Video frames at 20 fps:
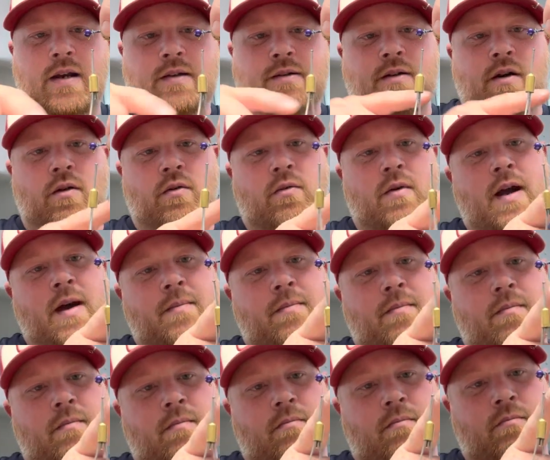don't wrap
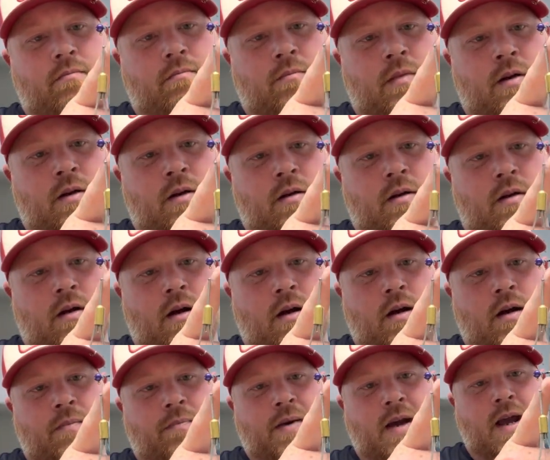
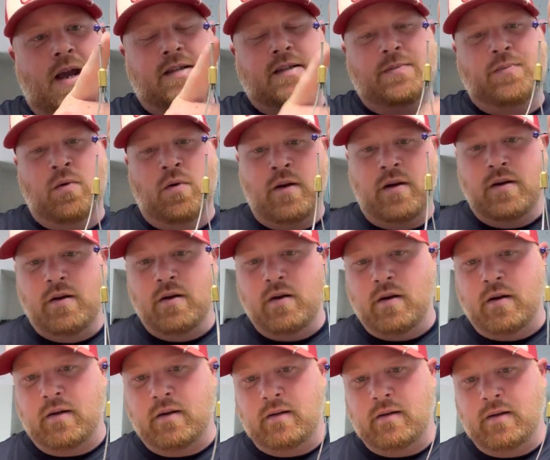past the point of the
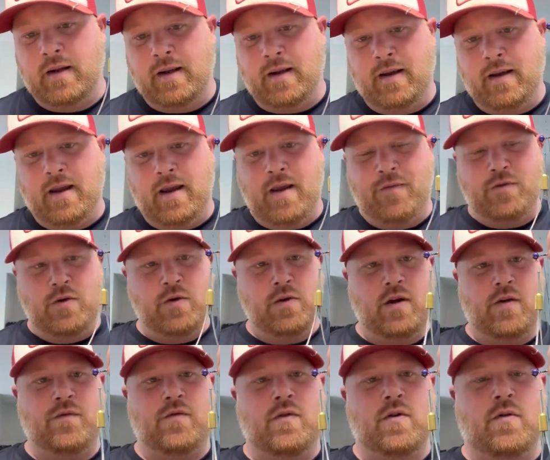hook. If
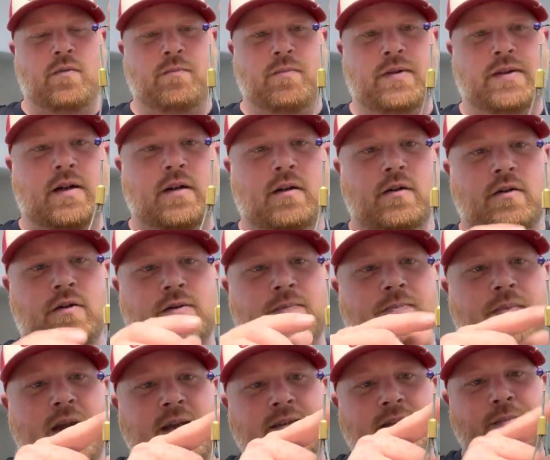your material is
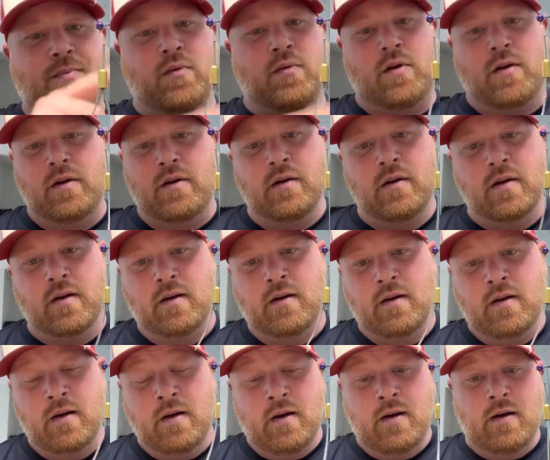past that point of the hook,
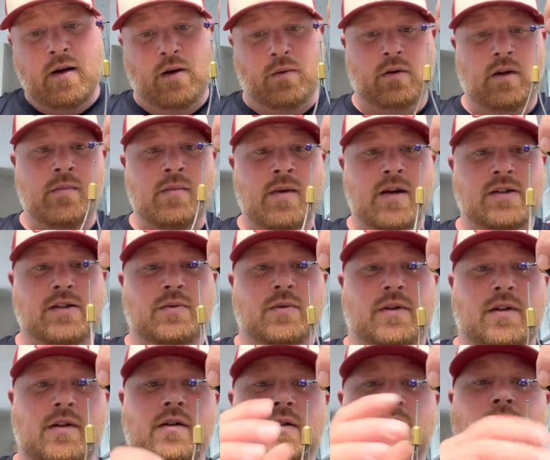it really messes with
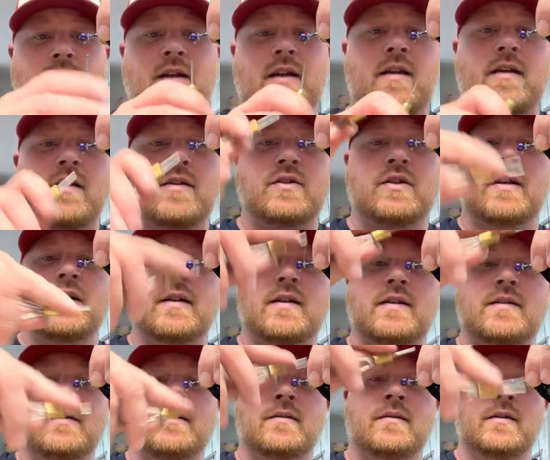the hook set of the
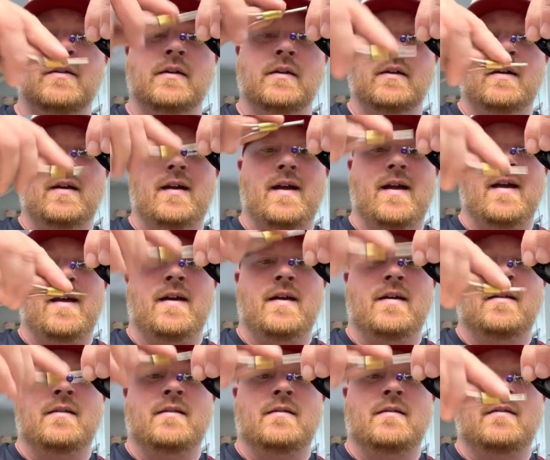jigs,
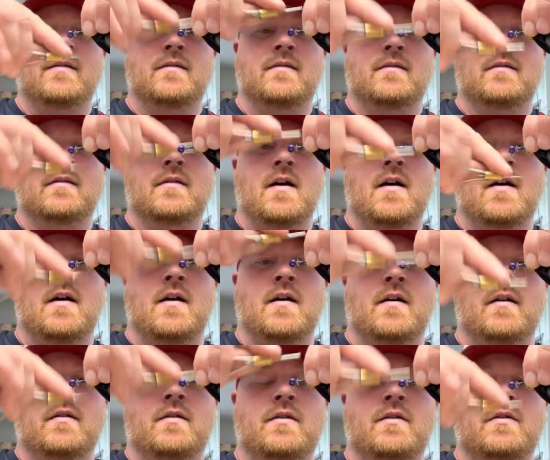and
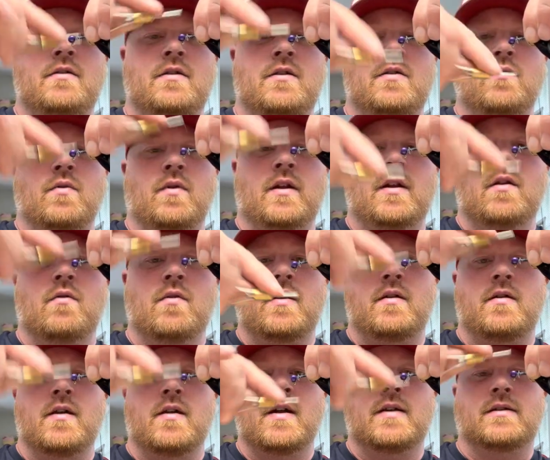you really don't want
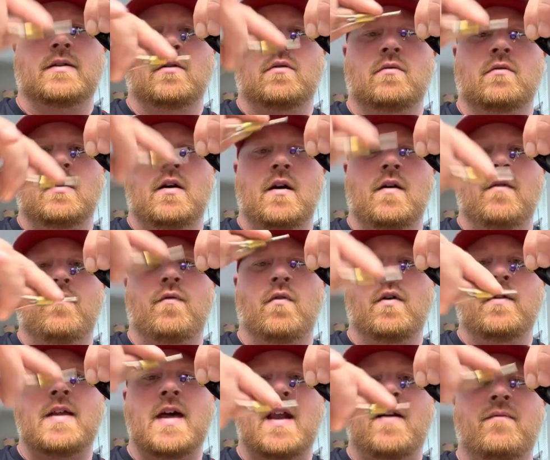to do that. So
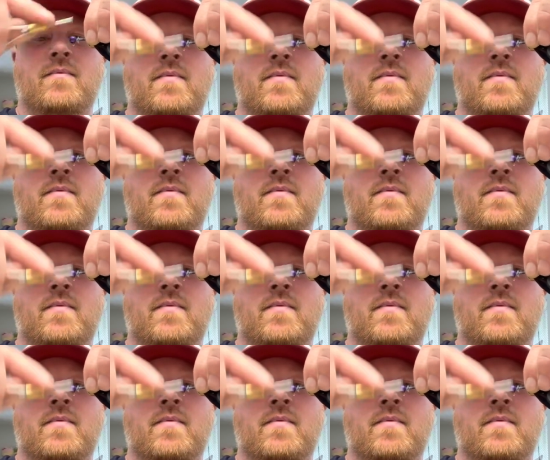avoid that if